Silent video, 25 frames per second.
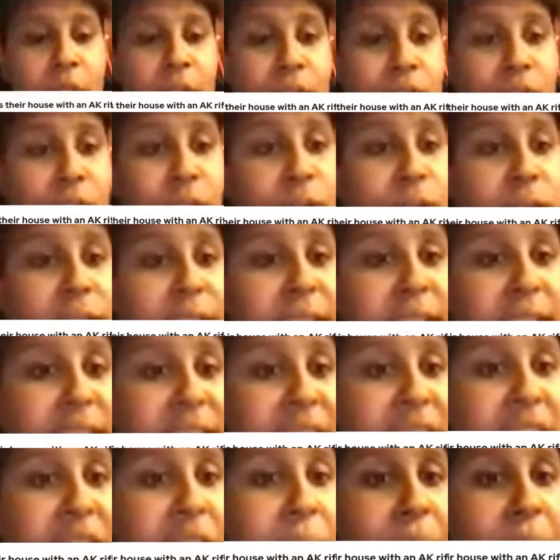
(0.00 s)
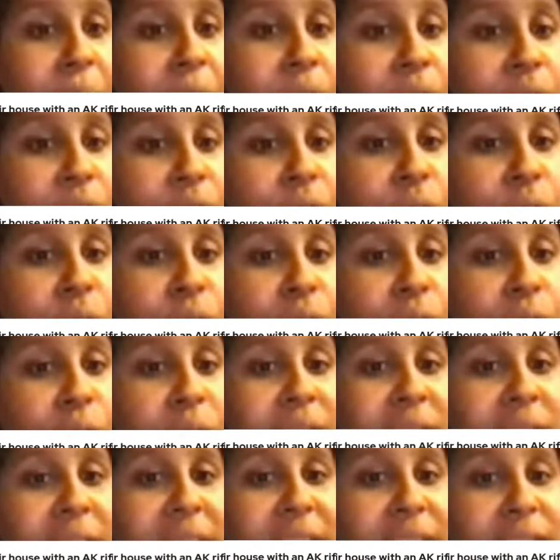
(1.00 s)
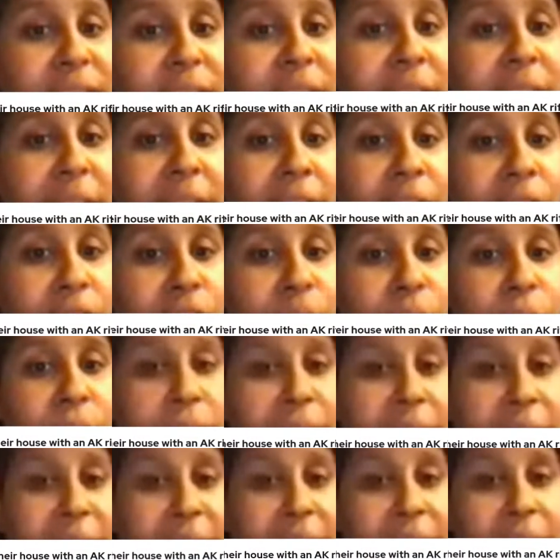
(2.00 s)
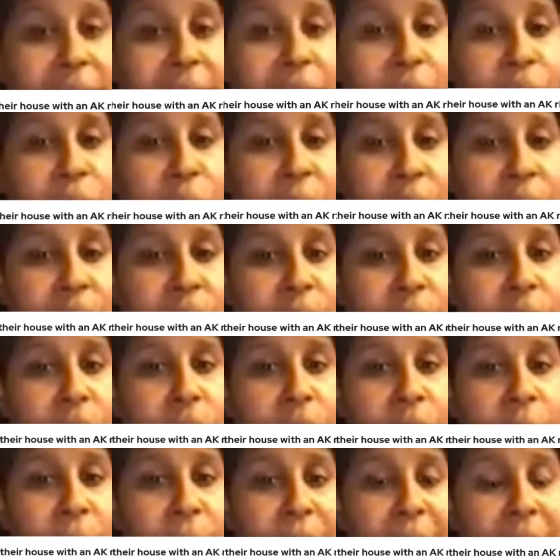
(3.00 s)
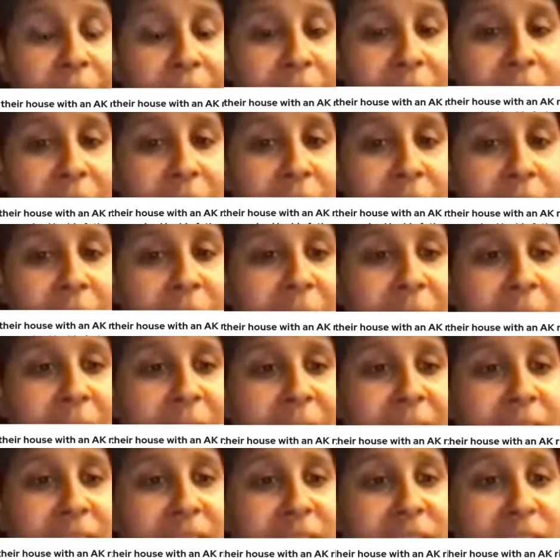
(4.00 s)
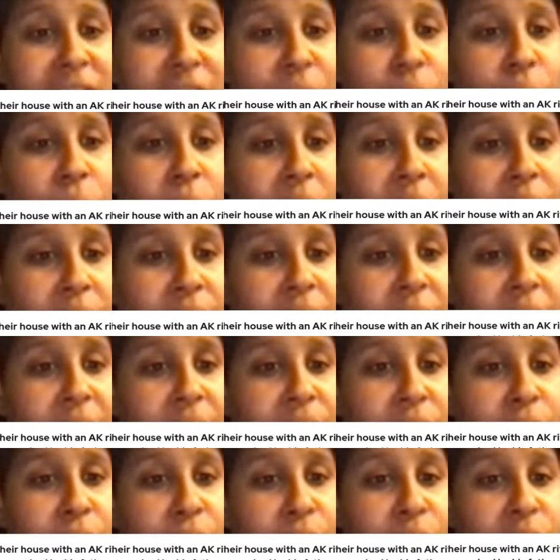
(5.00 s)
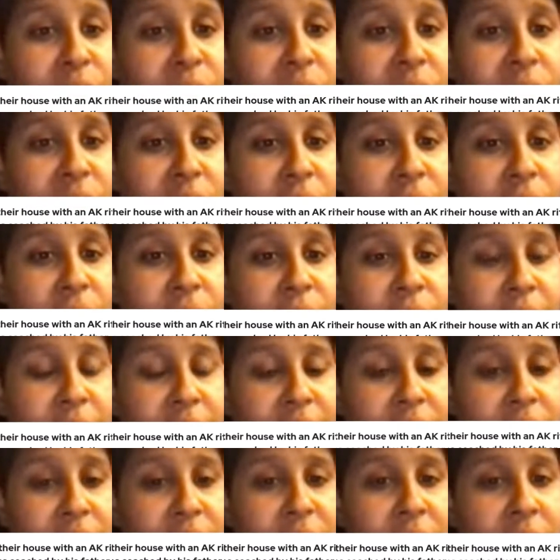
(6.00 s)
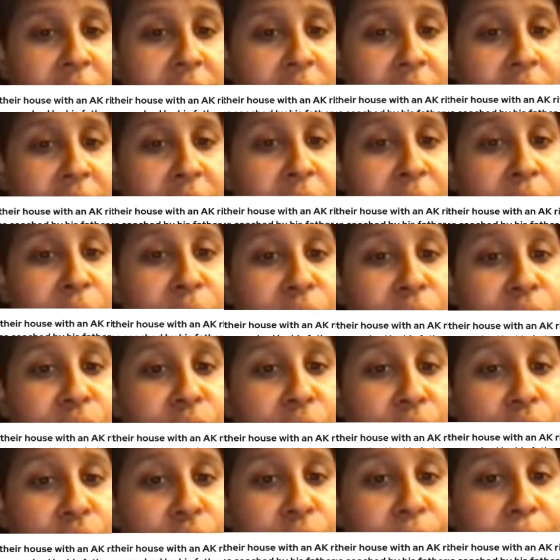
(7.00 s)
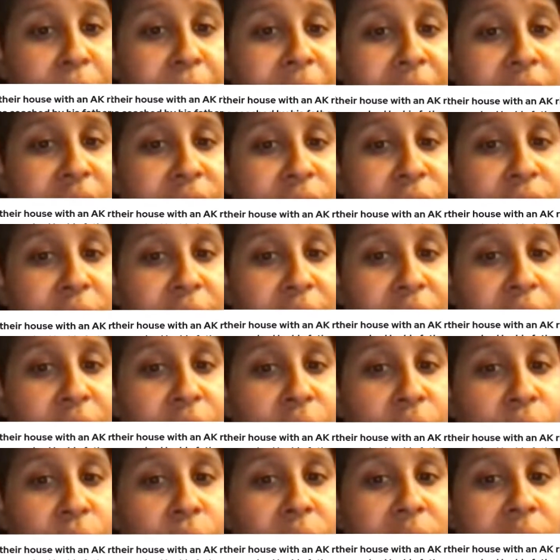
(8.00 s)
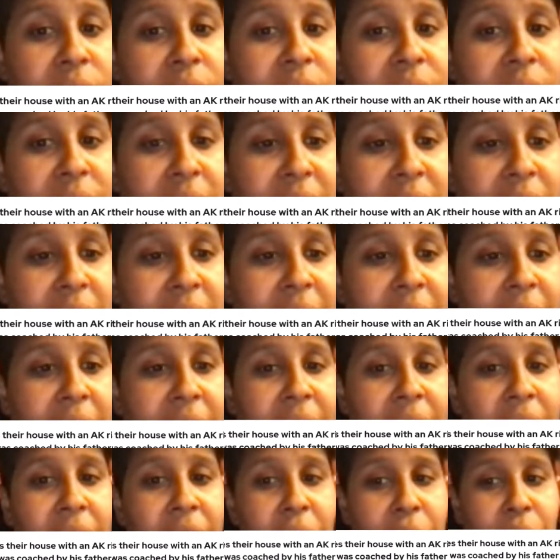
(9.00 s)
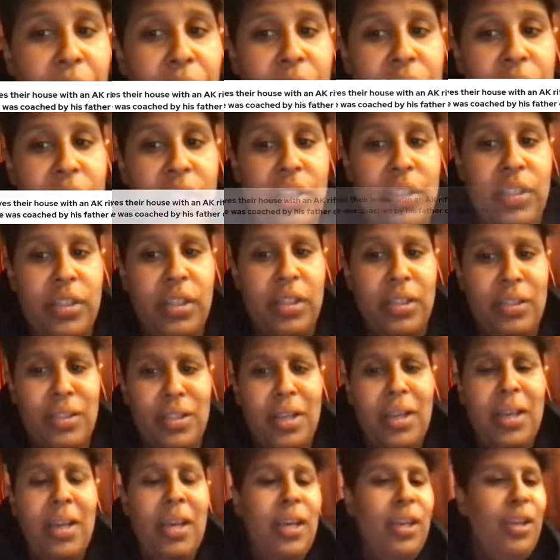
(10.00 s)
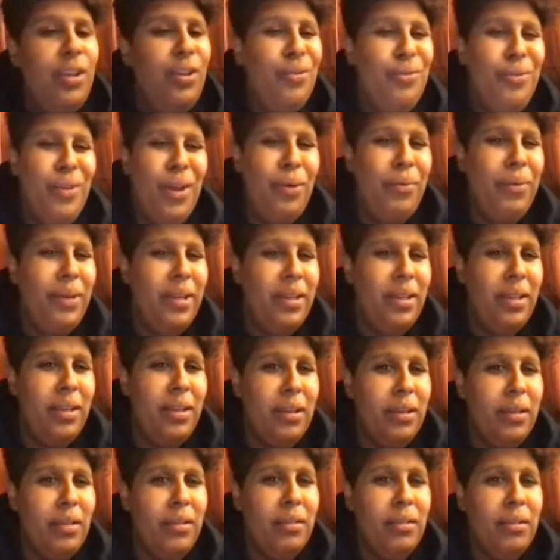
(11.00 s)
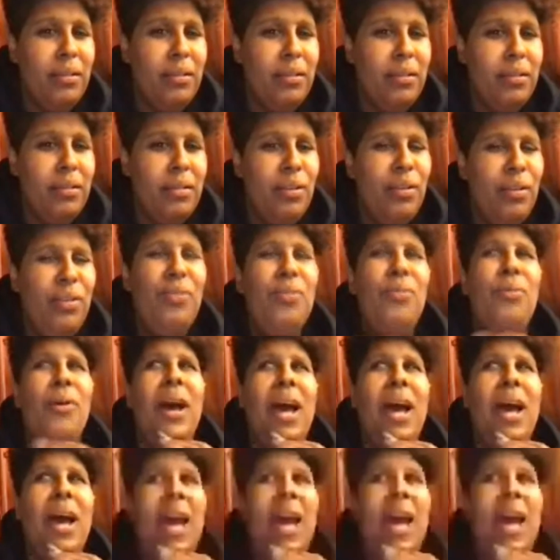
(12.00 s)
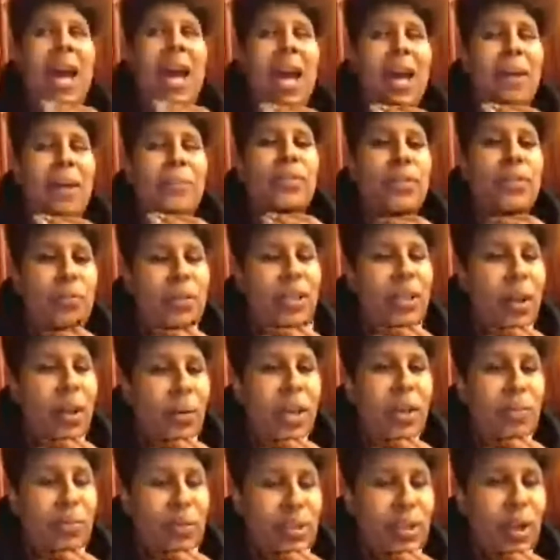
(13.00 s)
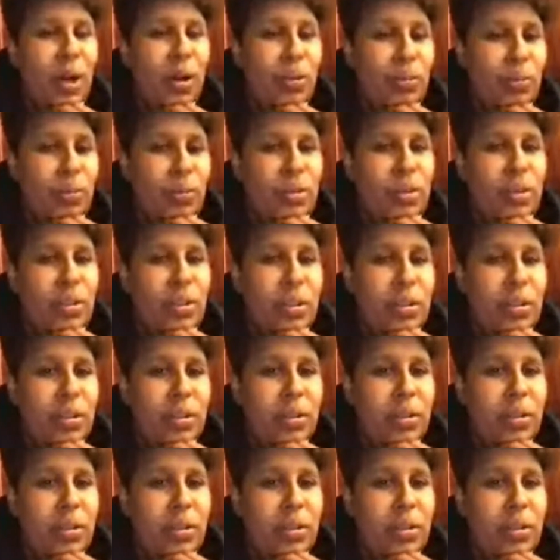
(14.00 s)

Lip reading: Joe says any person who literally leaves their house with an AK rifle automatically is disqualified from using self-defense. He was coached by his father on what to say and had help with the judge. You know he did. You absolutely know he was coached.